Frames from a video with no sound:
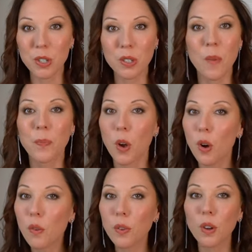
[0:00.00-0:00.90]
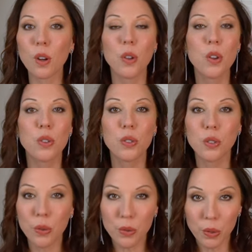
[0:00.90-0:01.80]
Just overall,
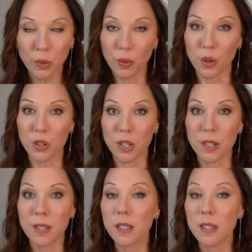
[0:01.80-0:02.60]
so, so gorgeous.